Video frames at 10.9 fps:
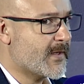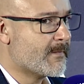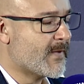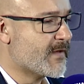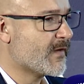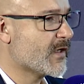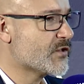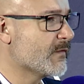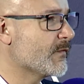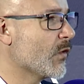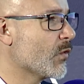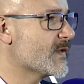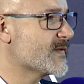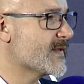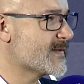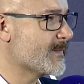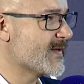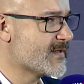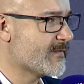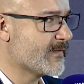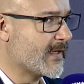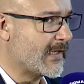my function focuses
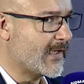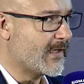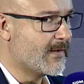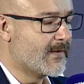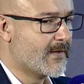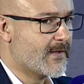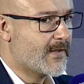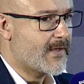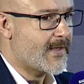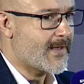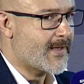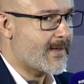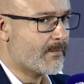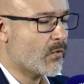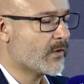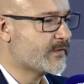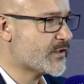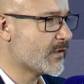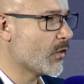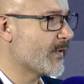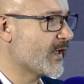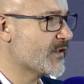specifically on digital
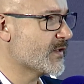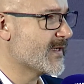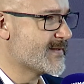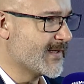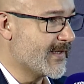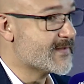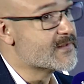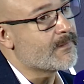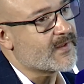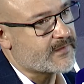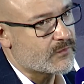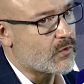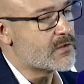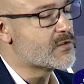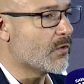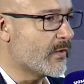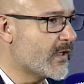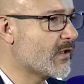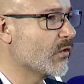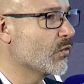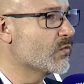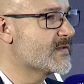operation resilience, but it also
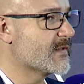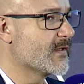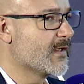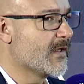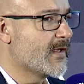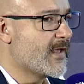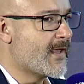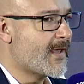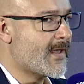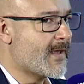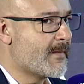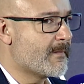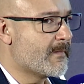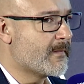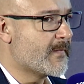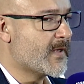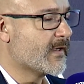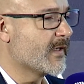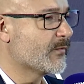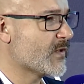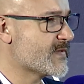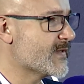includes
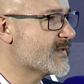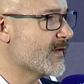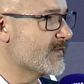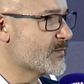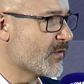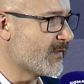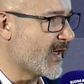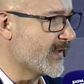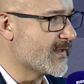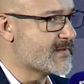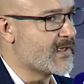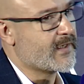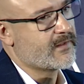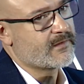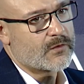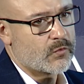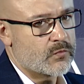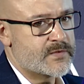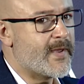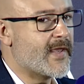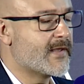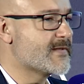crypto asset service providers, like it includes
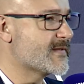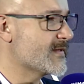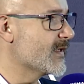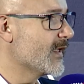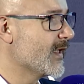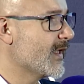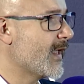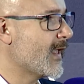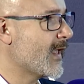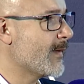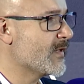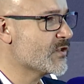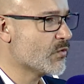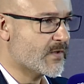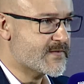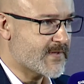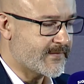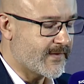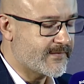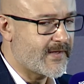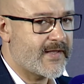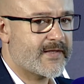banks, insurance
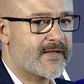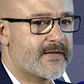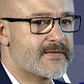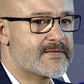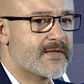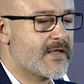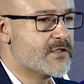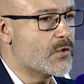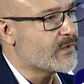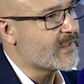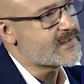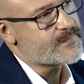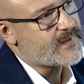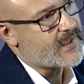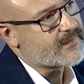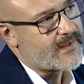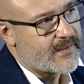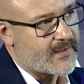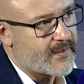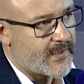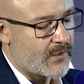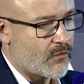undertakings. So that is being taken
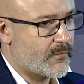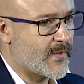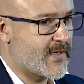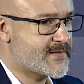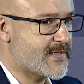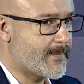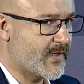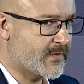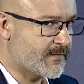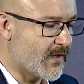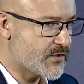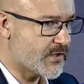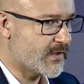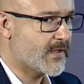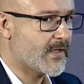care of by a separate function.